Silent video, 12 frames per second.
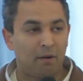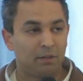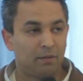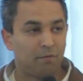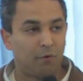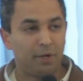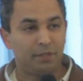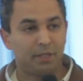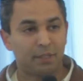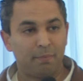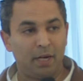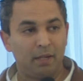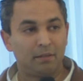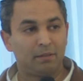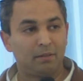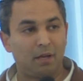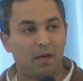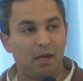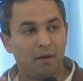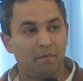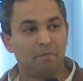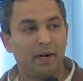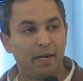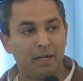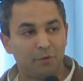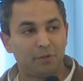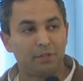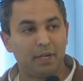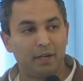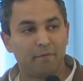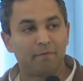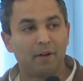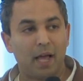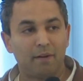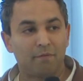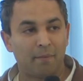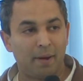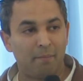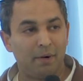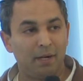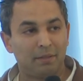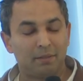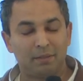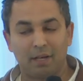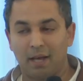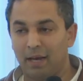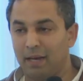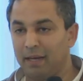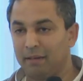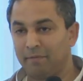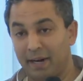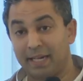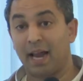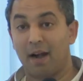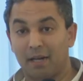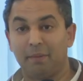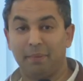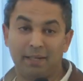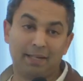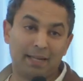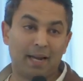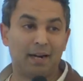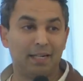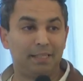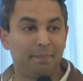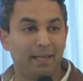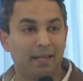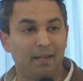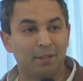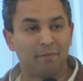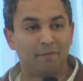hours and 46 minutes. Very interesting flight from Emirates. Very character building, candidly speaking.